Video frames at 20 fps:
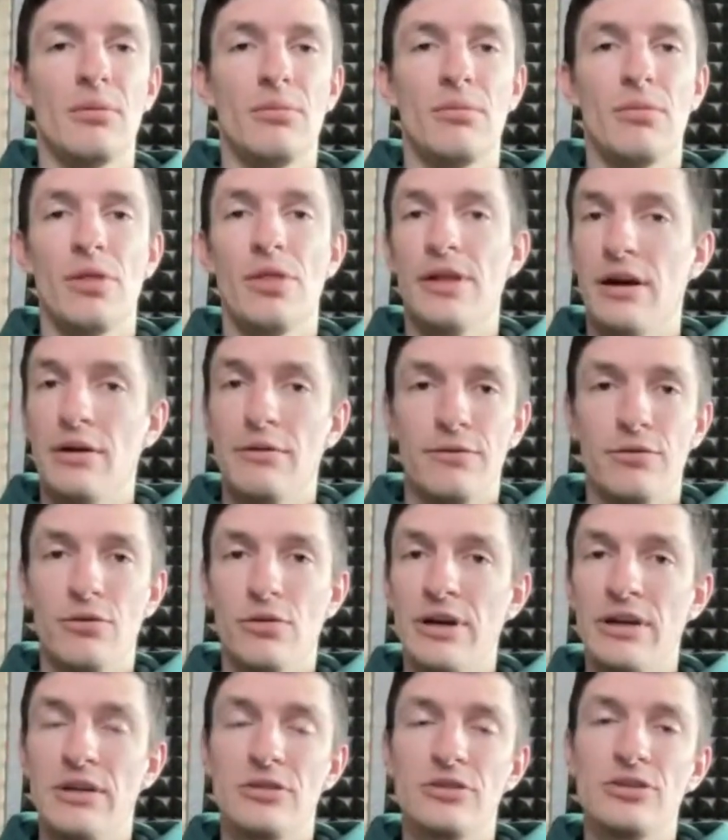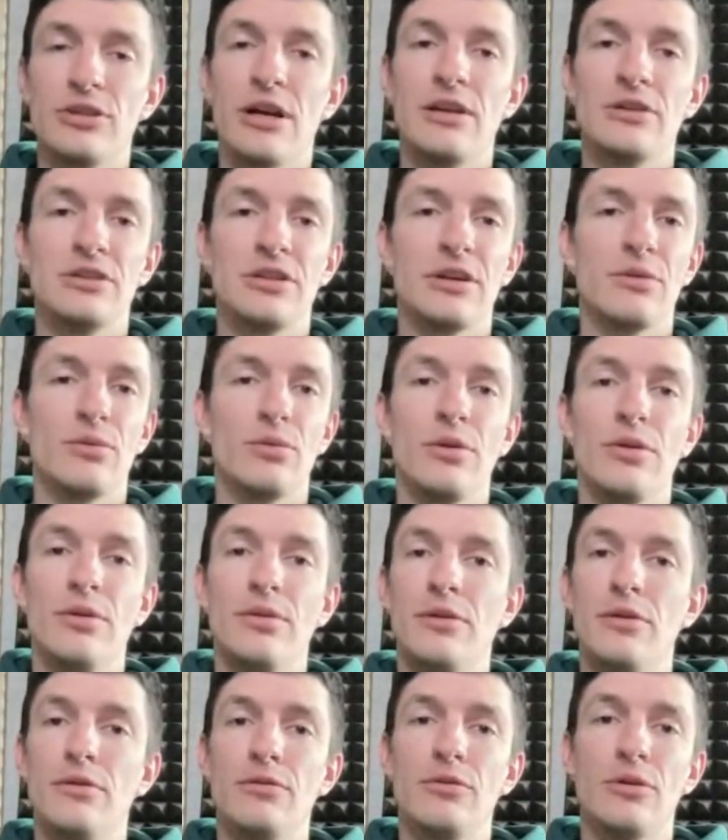therefore exchanging
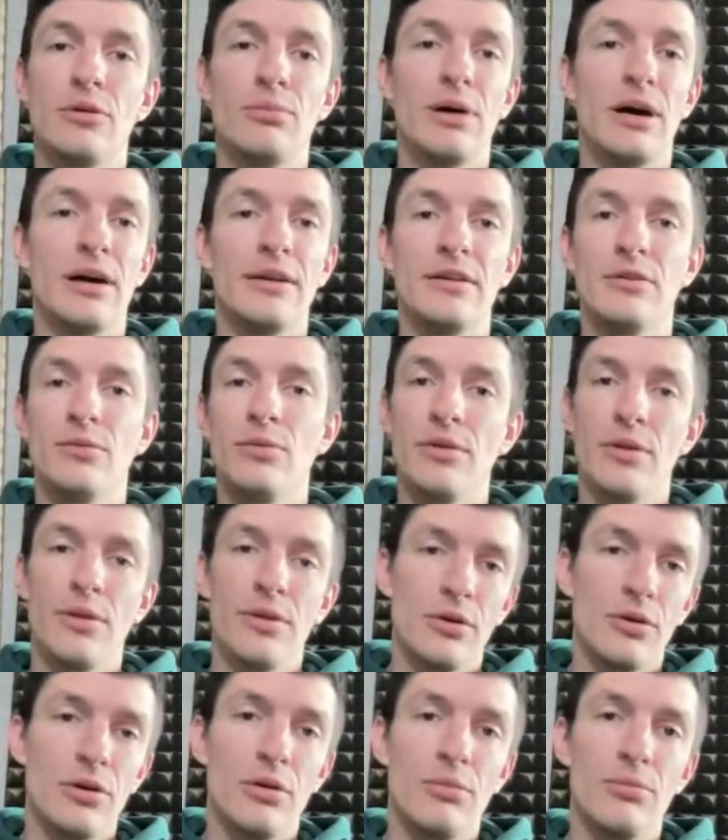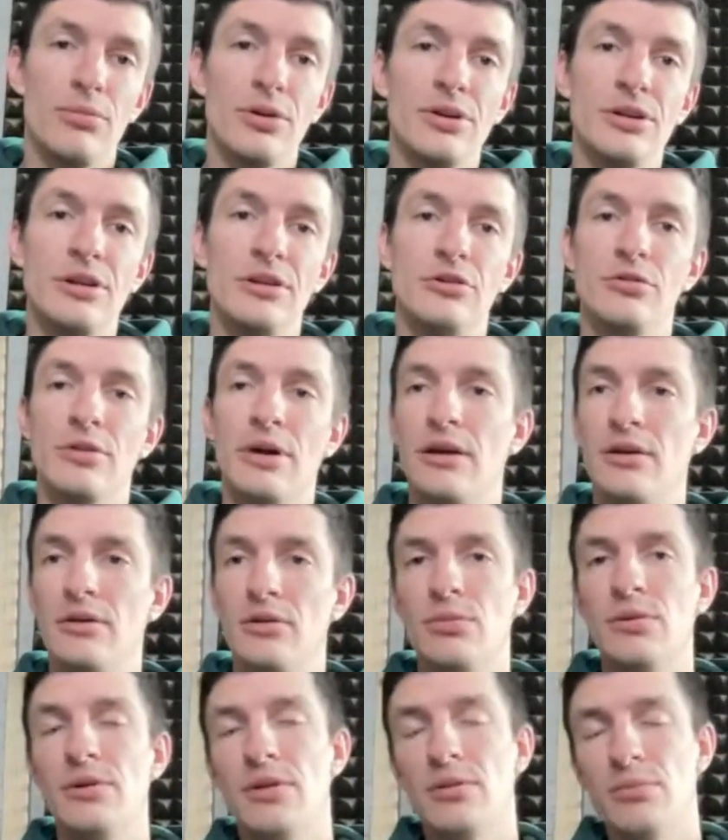with different parties within the company, trying
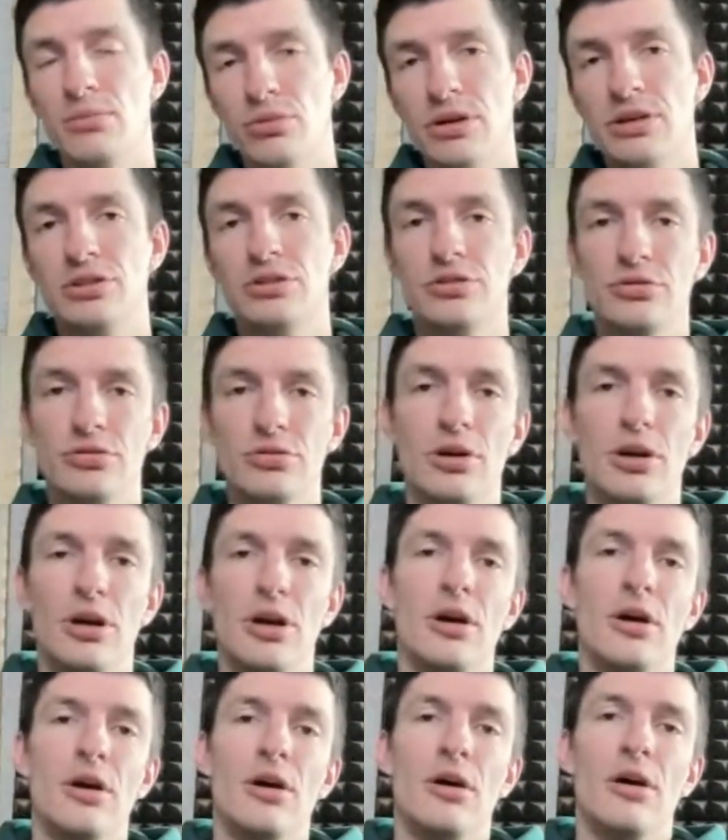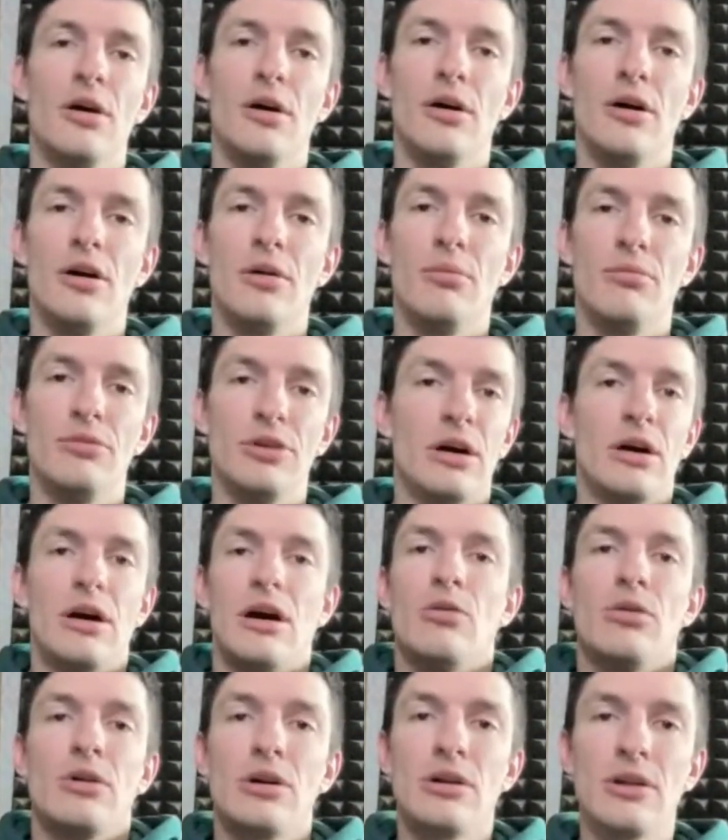to be the bridge to
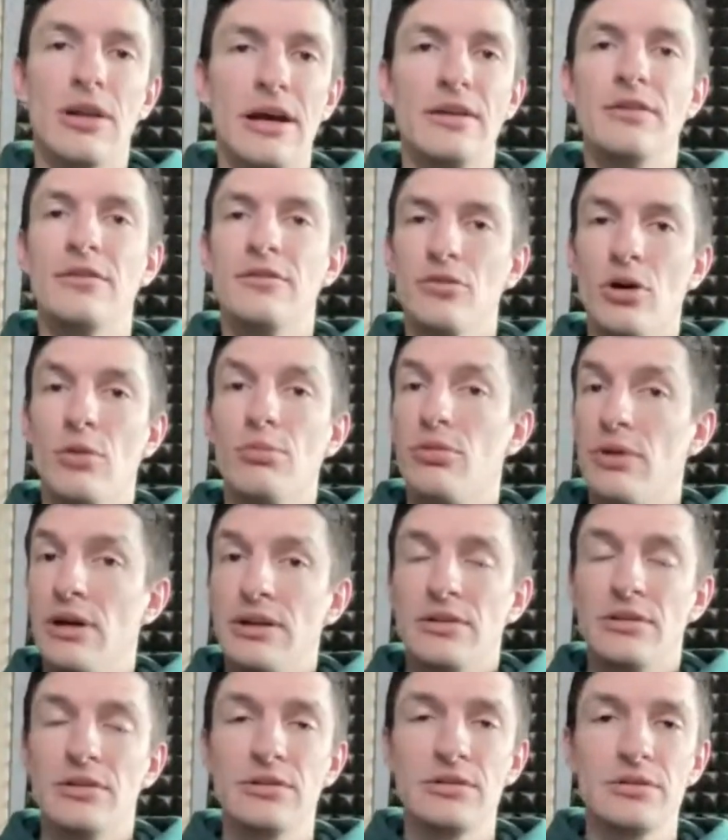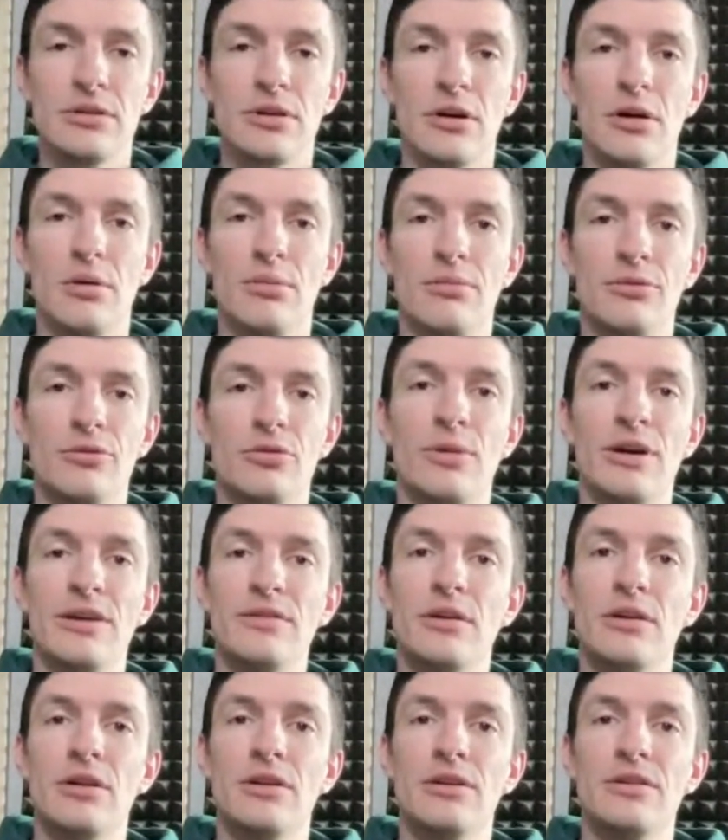our clients, you operators, to
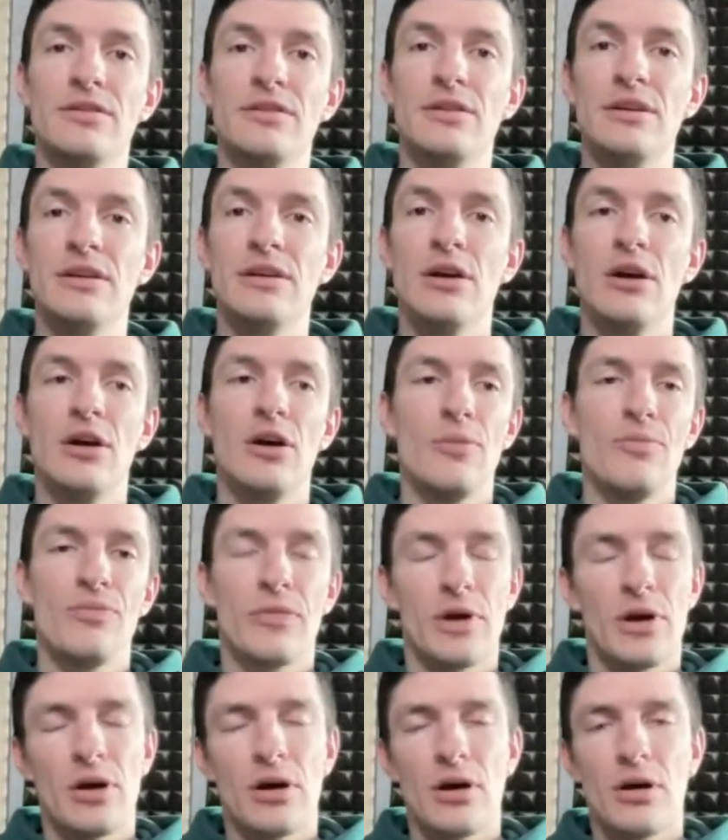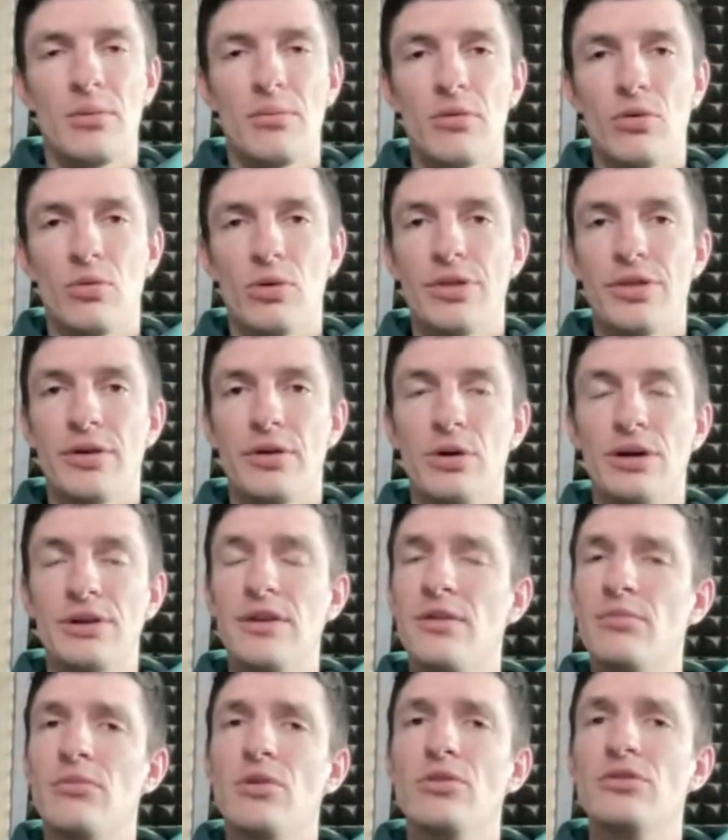basically see what are
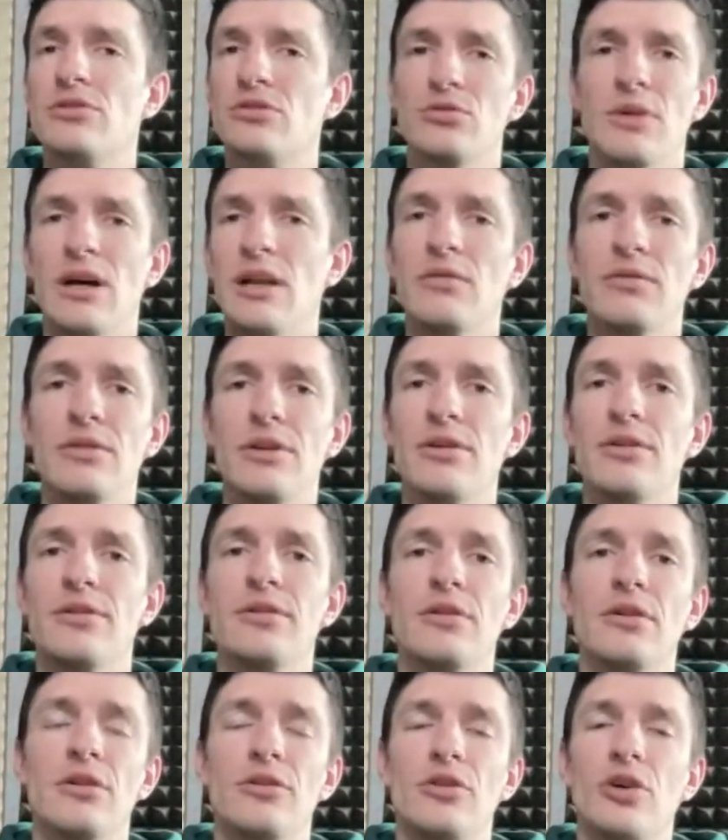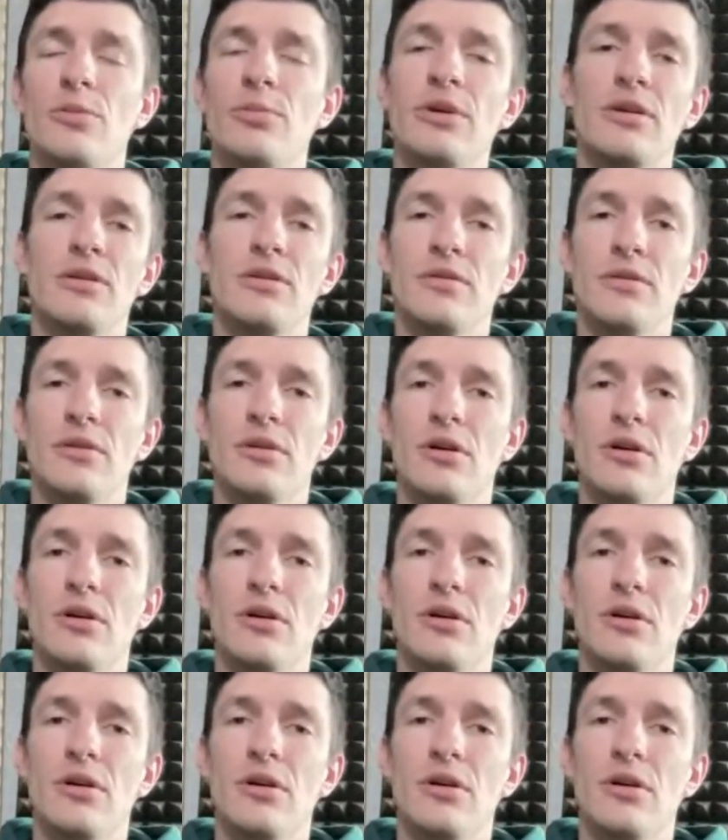the most relevant topics